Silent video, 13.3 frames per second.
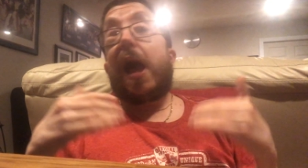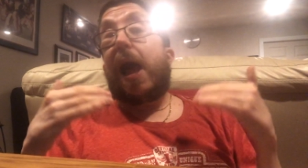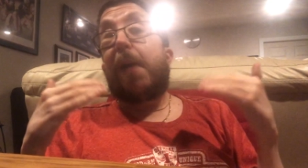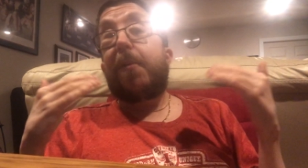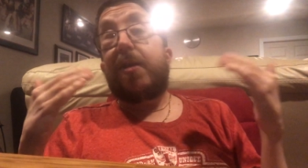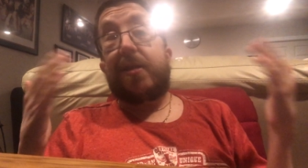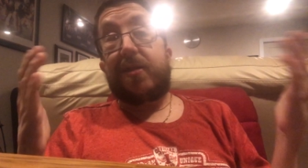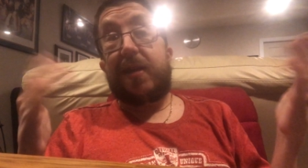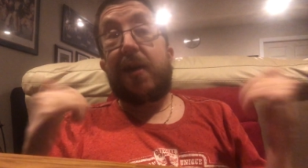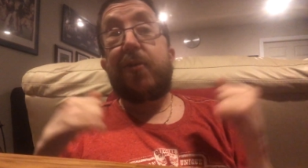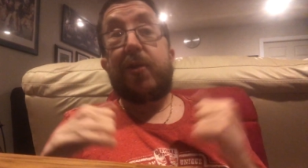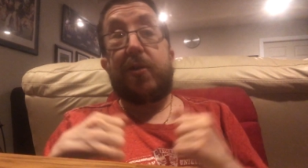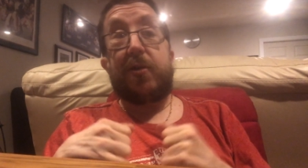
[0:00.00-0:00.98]
I'm going to
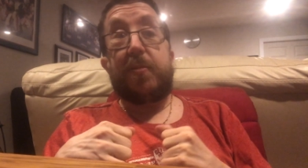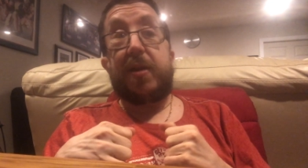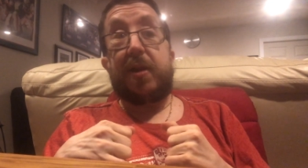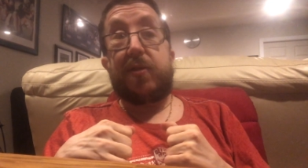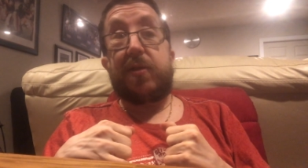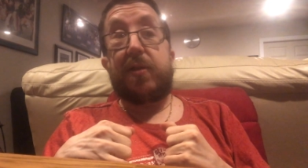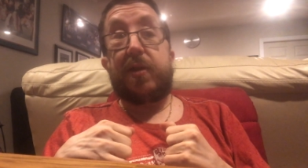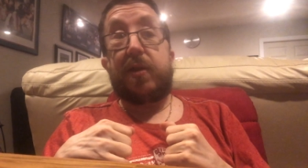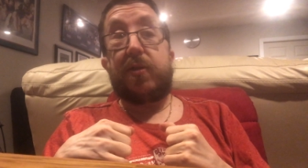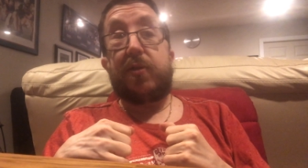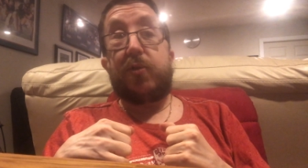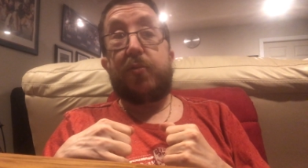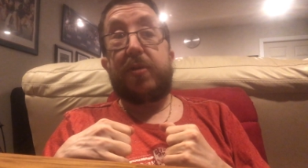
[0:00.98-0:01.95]
tell you you're being silly and
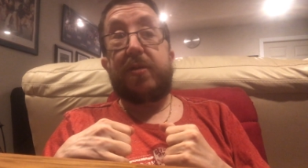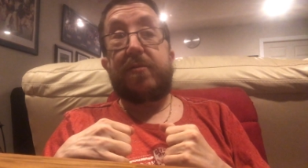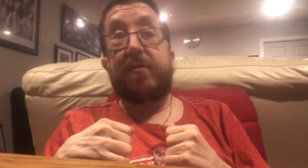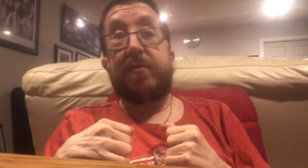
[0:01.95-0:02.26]
stupid.